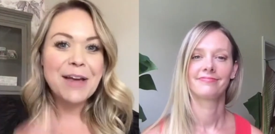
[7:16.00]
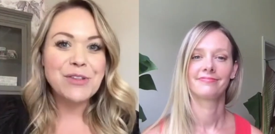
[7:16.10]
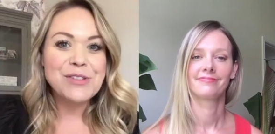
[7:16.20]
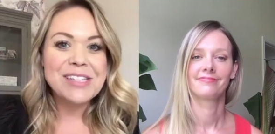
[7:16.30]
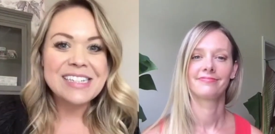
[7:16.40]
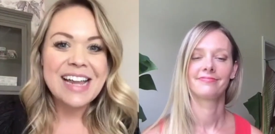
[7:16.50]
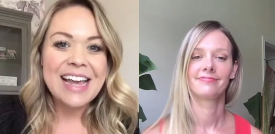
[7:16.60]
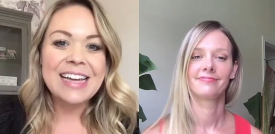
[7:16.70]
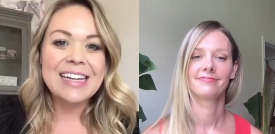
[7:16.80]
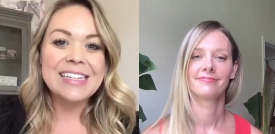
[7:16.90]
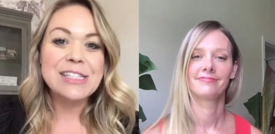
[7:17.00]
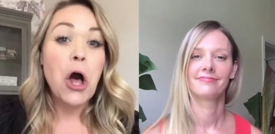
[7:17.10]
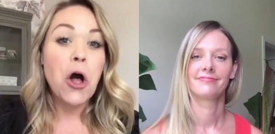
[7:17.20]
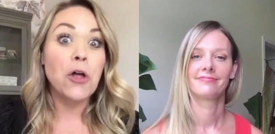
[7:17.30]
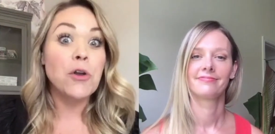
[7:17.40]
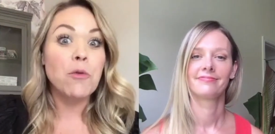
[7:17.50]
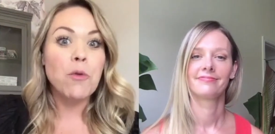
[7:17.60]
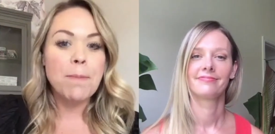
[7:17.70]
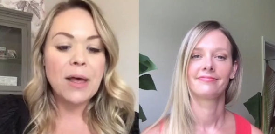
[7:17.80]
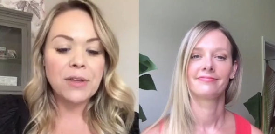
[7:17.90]
Speaker 1: I'm using today is called
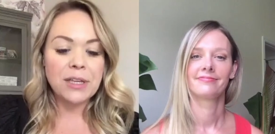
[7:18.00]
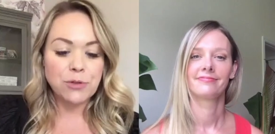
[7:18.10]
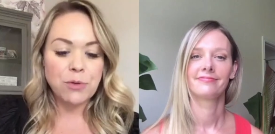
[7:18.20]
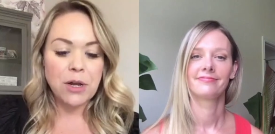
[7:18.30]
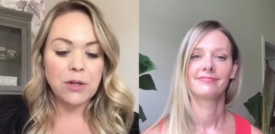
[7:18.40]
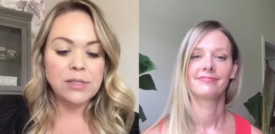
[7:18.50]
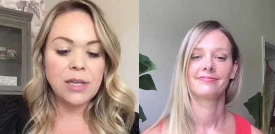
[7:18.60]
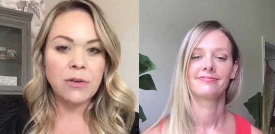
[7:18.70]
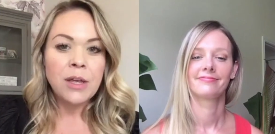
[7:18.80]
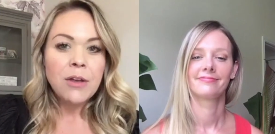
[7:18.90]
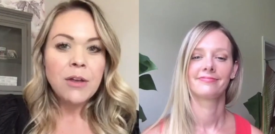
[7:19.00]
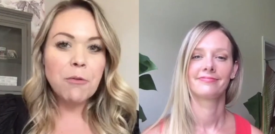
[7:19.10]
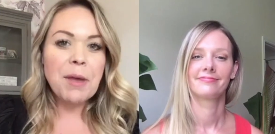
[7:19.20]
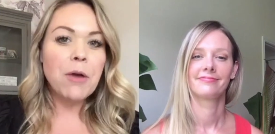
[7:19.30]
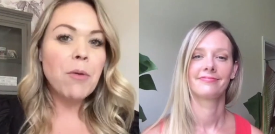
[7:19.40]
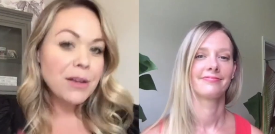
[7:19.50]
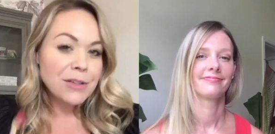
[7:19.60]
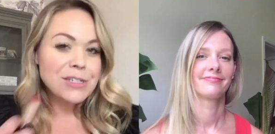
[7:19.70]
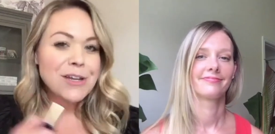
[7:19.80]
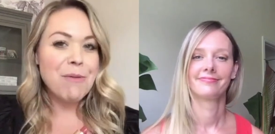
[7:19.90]
Rebellious Rose. So, Rebecca, why don't you
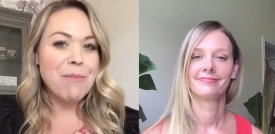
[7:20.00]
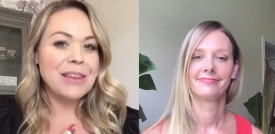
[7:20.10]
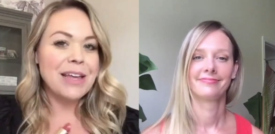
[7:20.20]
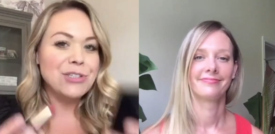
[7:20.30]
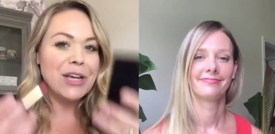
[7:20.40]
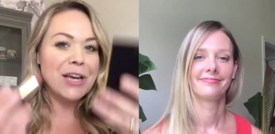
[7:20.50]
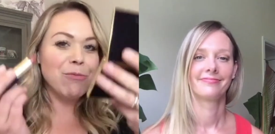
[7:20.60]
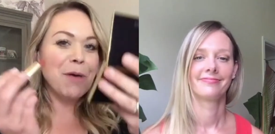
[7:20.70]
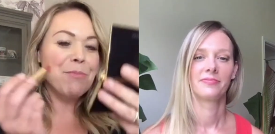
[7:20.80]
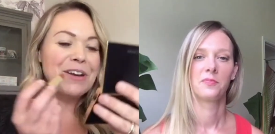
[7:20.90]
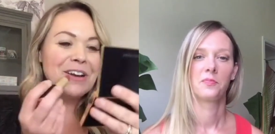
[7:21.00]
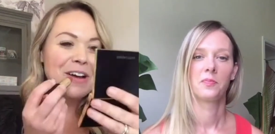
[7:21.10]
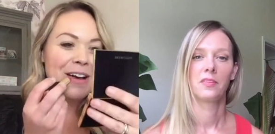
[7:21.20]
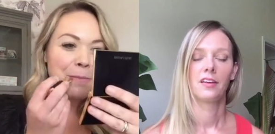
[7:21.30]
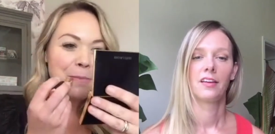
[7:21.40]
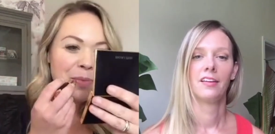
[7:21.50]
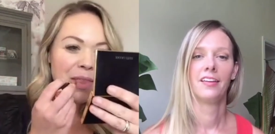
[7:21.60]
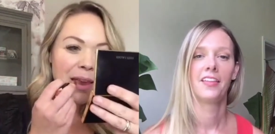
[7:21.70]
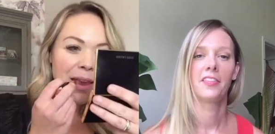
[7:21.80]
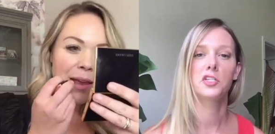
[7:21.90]
tell them about that shade while I put it on?
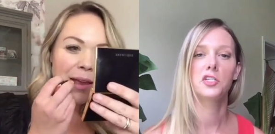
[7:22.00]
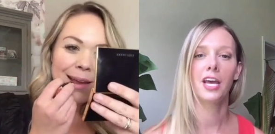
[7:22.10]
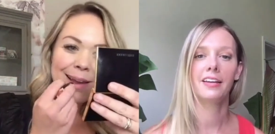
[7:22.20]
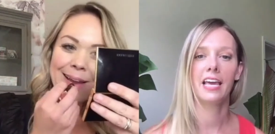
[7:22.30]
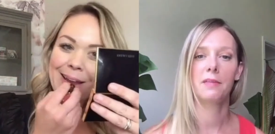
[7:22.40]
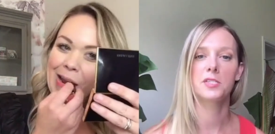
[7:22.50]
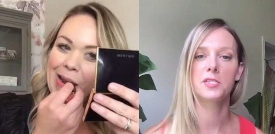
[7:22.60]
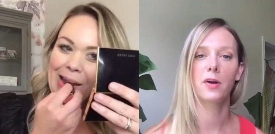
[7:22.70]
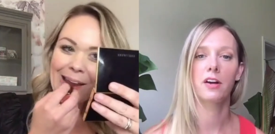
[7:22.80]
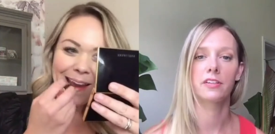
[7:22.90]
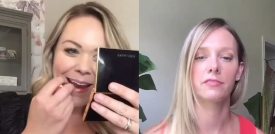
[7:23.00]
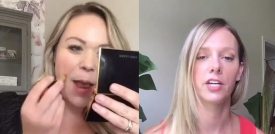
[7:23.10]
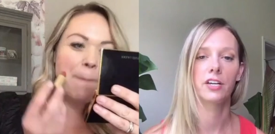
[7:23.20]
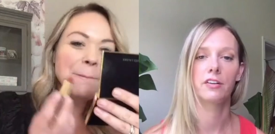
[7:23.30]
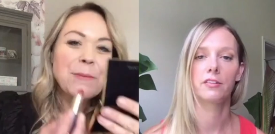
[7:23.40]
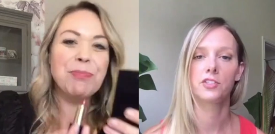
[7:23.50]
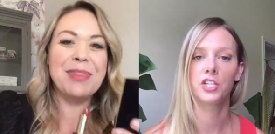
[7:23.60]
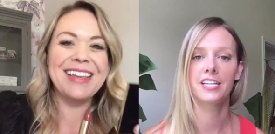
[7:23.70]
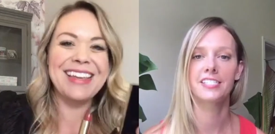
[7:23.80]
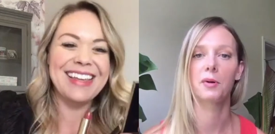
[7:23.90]
Speaker 2: the shade name is perfect for you.
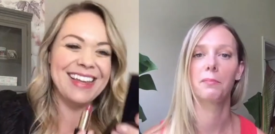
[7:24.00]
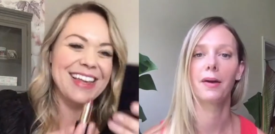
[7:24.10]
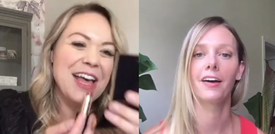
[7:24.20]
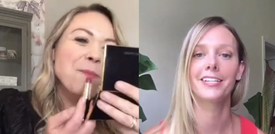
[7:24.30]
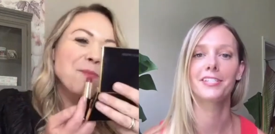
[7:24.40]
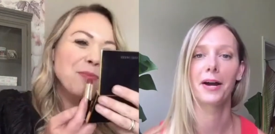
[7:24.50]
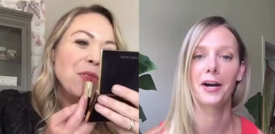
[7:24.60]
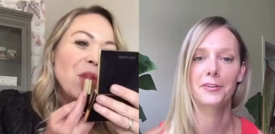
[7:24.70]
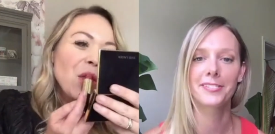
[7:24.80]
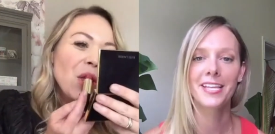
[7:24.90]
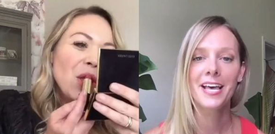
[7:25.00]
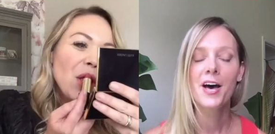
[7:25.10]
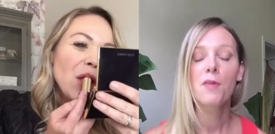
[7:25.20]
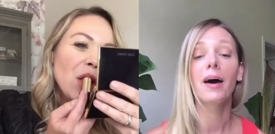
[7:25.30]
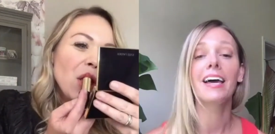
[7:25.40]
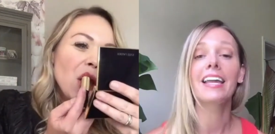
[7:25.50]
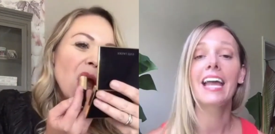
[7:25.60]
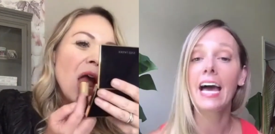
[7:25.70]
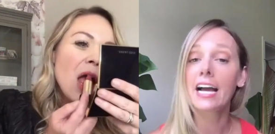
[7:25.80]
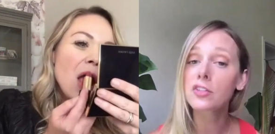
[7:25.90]
She is a rebellious rose, but it
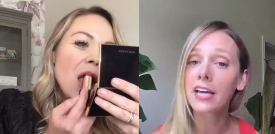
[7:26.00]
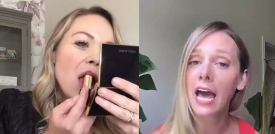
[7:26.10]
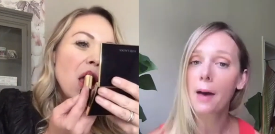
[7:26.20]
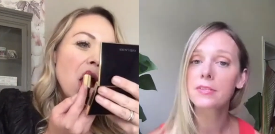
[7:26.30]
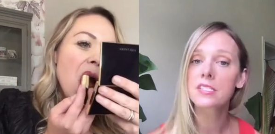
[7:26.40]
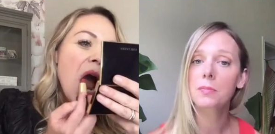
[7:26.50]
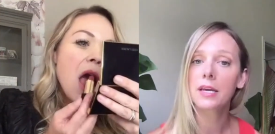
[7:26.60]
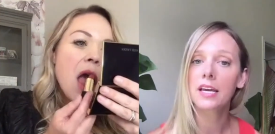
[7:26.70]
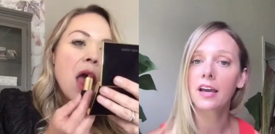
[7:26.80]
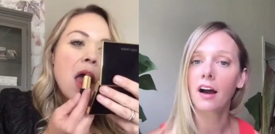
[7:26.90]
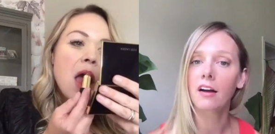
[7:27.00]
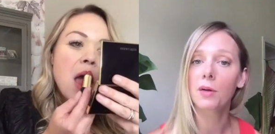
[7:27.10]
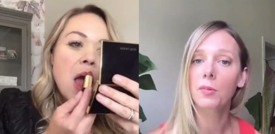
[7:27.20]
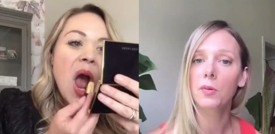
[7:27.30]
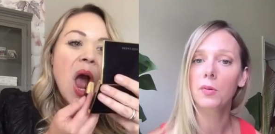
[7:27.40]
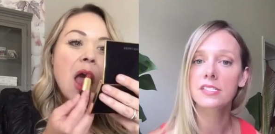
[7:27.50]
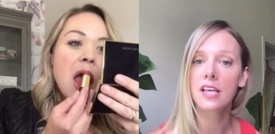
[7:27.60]
actually happens to be our number one